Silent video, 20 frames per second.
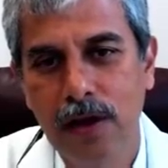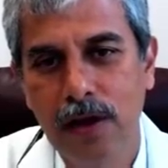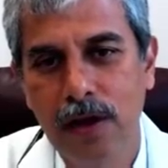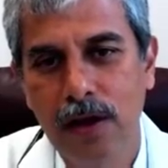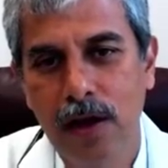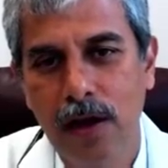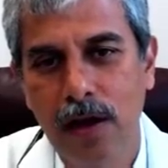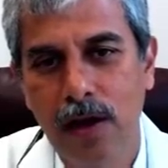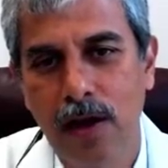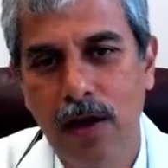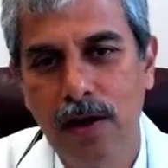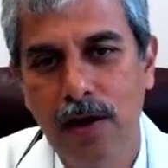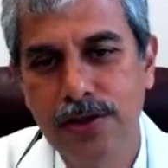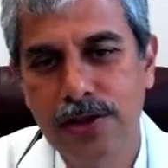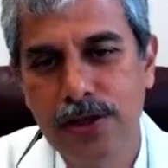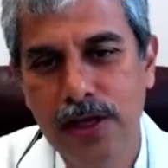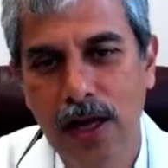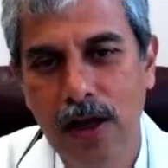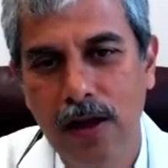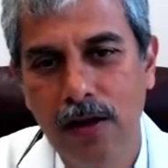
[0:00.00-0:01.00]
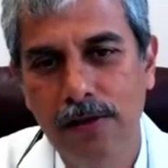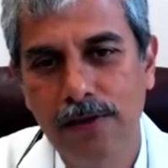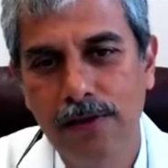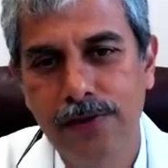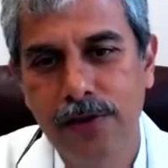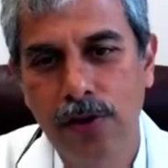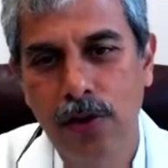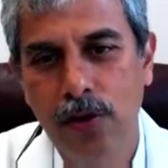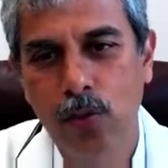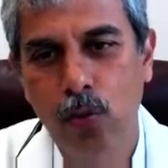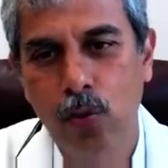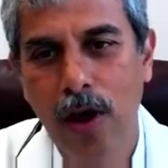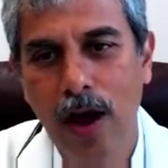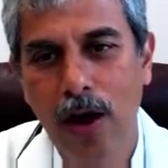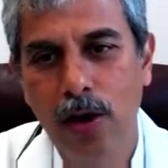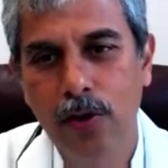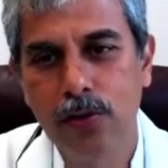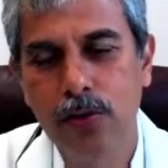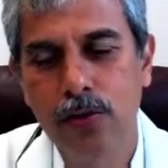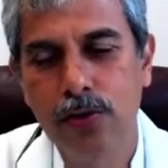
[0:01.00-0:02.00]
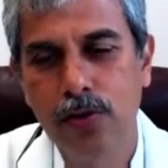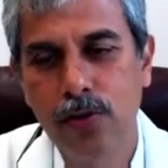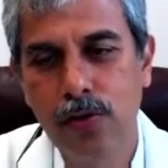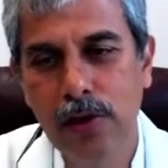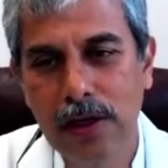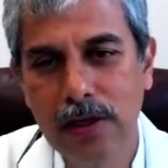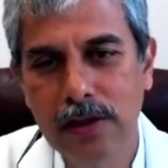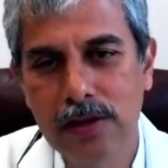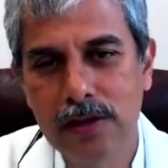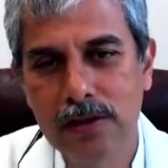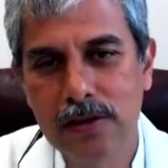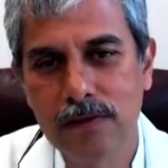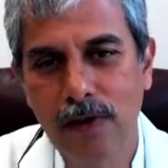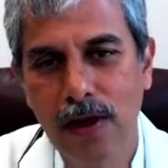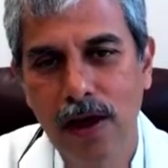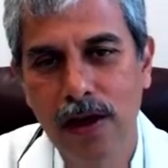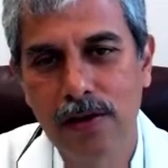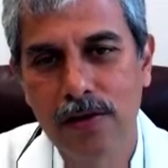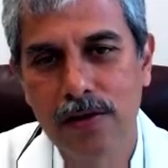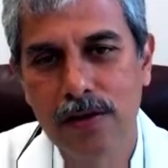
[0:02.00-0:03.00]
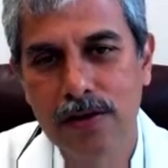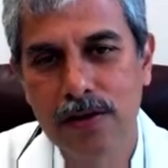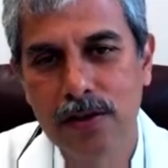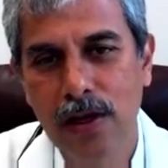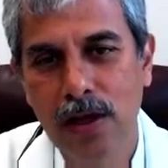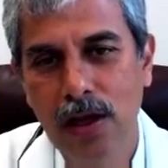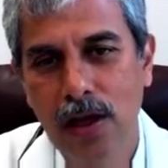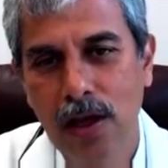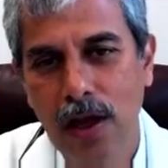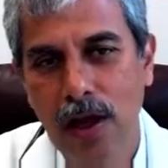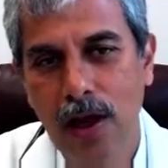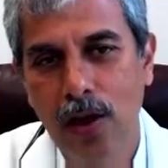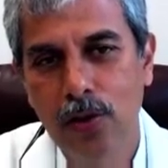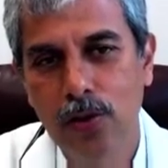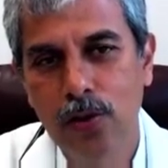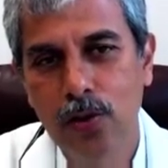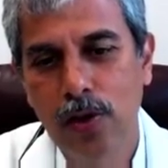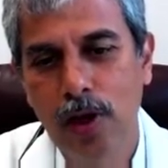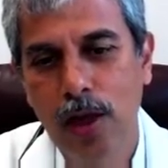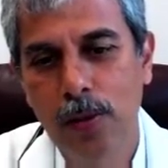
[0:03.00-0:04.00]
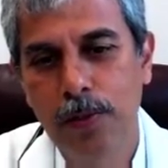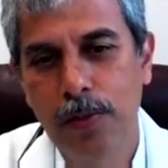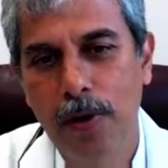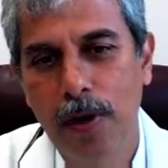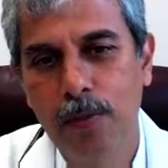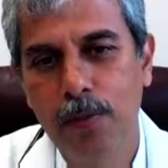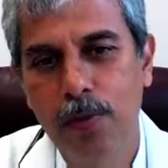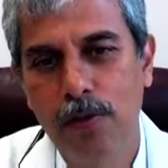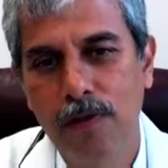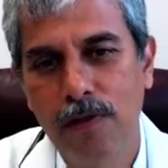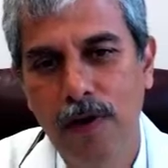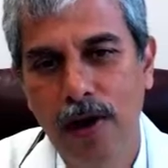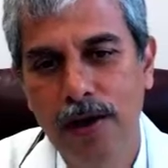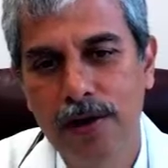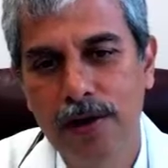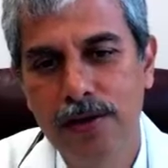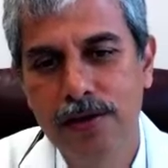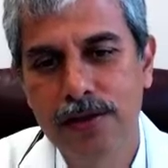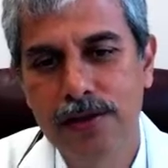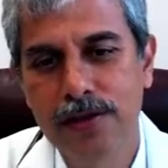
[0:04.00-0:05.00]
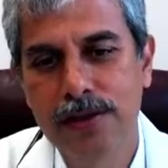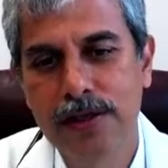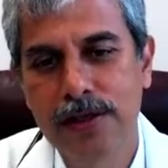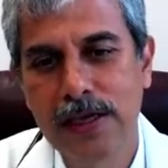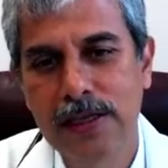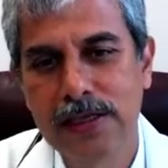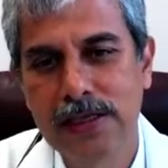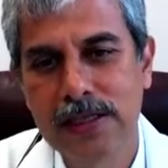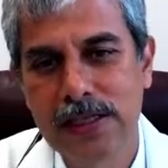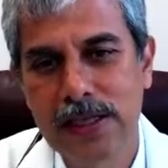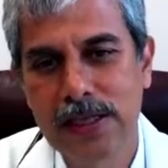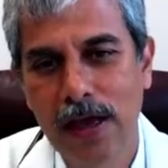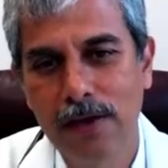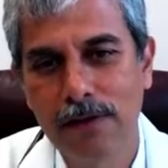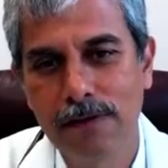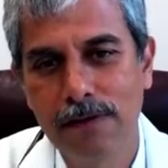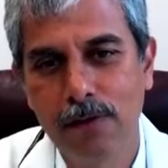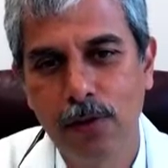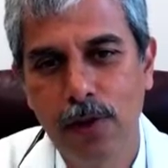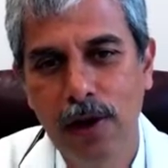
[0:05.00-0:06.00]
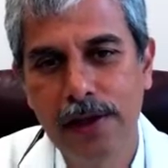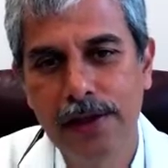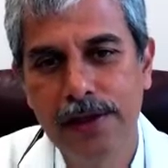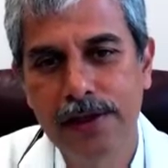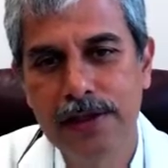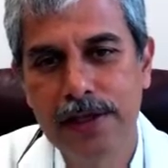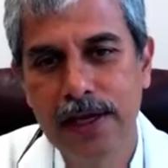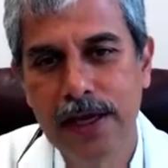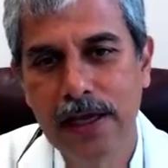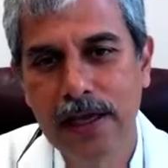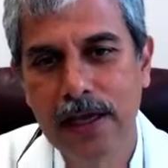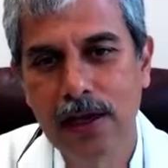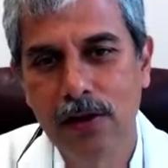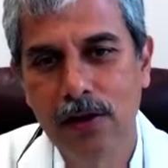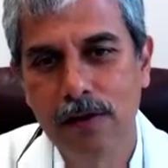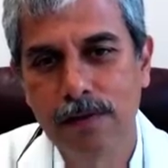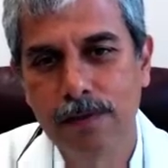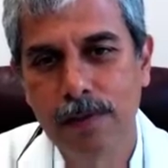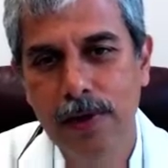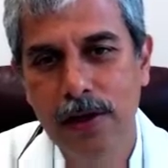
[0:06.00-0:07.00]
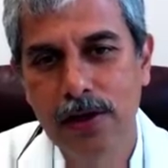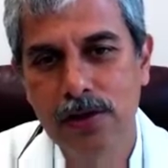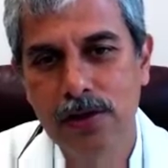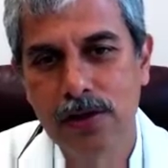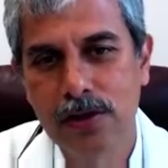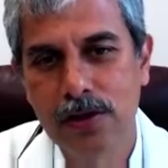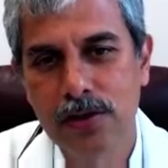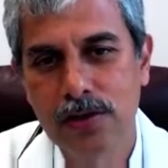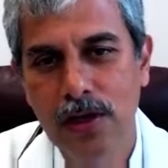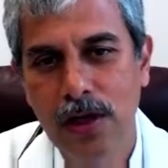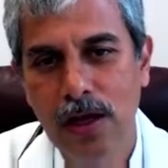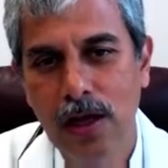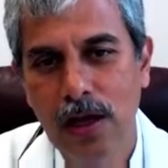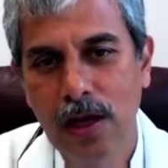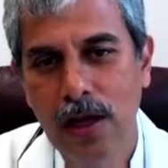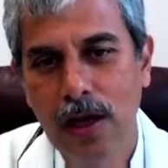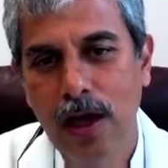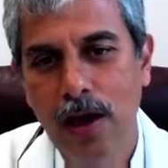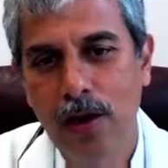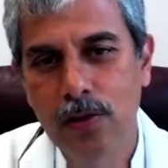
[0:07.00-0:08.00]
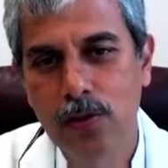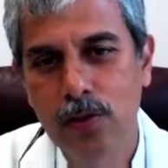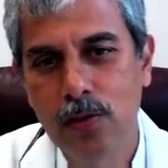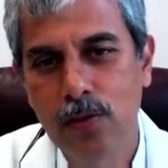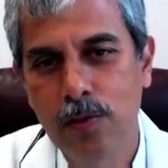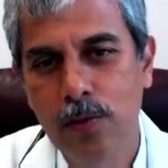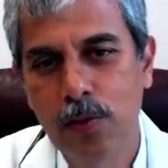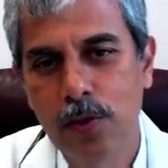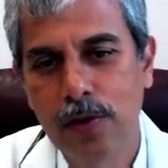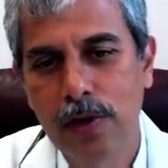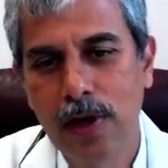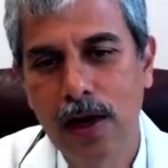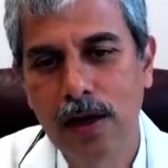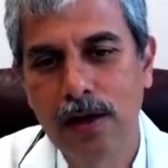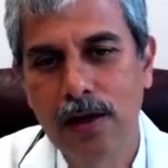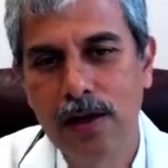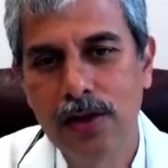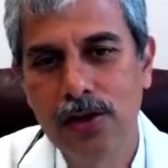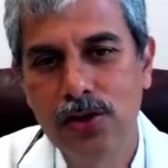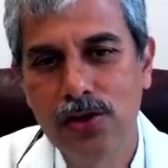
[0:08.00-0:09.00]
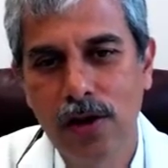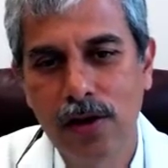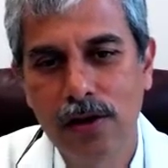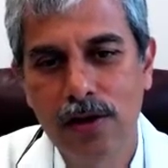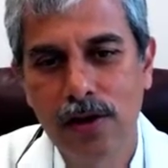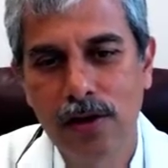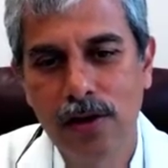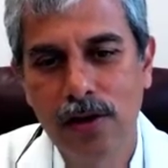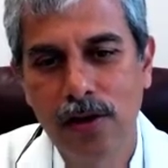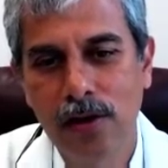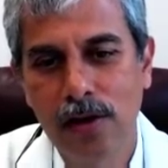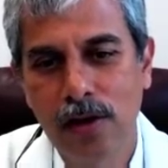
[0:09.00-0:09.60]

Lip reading: ourselves on how to treat this virus, how to help our providers stay safe while they take care of patients, how to protect each other